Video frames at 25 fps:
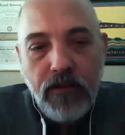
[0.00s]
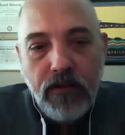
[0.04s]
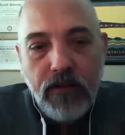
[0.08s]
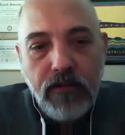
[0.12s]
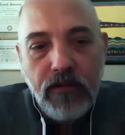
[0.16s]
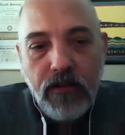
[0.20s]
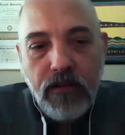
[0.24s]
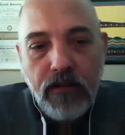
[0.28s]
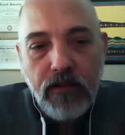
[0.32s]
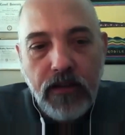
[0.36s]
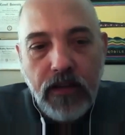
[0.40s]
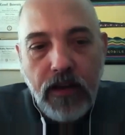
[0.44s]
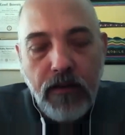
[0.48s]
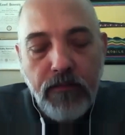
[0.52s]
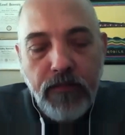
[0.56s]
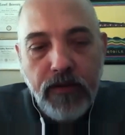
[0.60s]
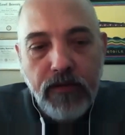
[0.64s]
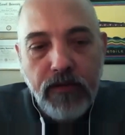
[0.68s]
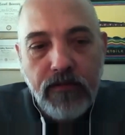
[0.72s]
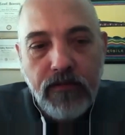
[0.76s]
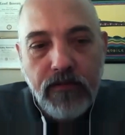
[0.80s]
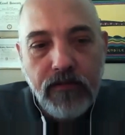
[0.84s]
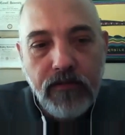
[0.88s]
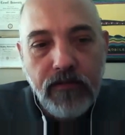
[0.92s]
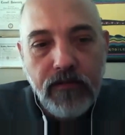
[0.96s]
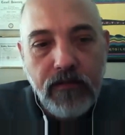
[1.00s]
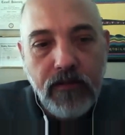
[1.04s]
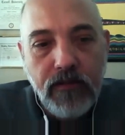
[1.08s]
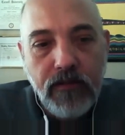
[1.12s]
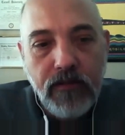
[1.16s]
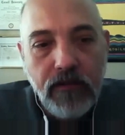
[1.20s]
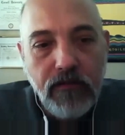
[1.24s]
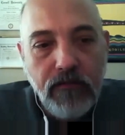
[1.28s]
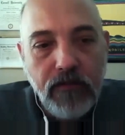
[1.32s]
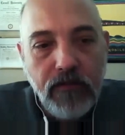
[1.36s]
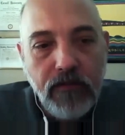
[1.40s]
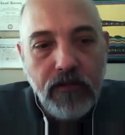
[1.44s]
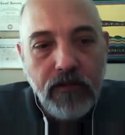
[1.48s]
nothing happens. I don't
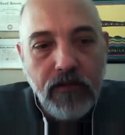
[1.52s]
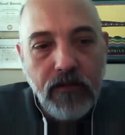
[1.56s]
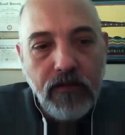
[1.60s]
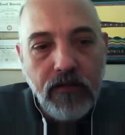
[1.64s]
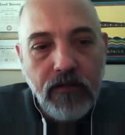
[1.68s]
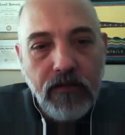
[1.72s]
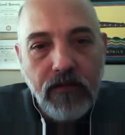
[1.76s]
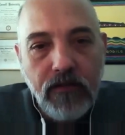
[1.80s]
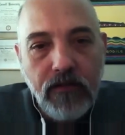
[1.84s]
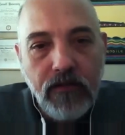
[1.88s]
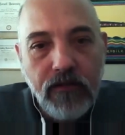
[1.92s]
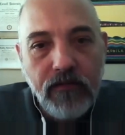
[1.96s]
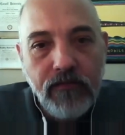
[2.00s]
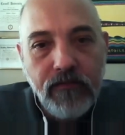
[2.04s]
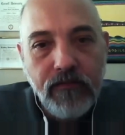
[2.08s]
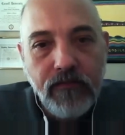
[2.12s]
know what's going on.